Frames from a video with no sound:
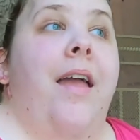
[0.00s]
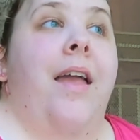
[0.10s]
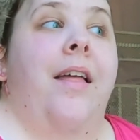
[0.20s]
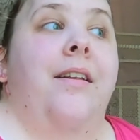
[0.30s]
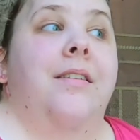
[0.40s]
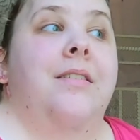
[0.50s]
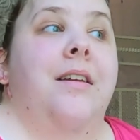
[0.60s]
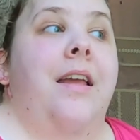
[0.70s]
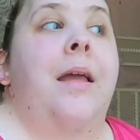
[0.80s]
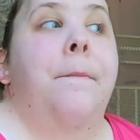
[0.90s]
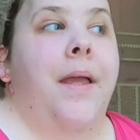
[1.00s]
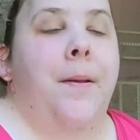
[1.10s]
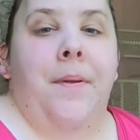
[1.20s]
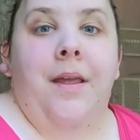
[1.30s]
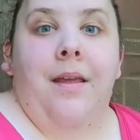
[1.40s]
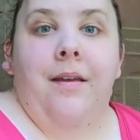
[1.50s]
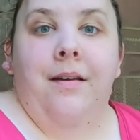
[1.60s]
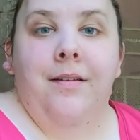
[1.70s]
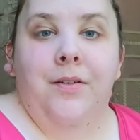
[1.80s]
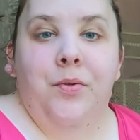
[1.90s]
And it made
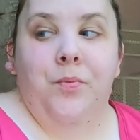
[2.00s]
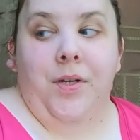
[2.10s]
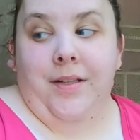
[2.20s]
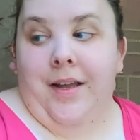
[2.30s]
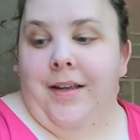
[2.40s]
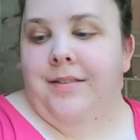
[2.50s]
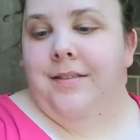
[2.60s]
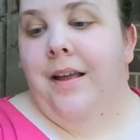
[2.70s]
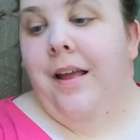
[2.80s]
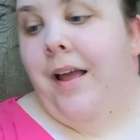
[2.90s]
me realize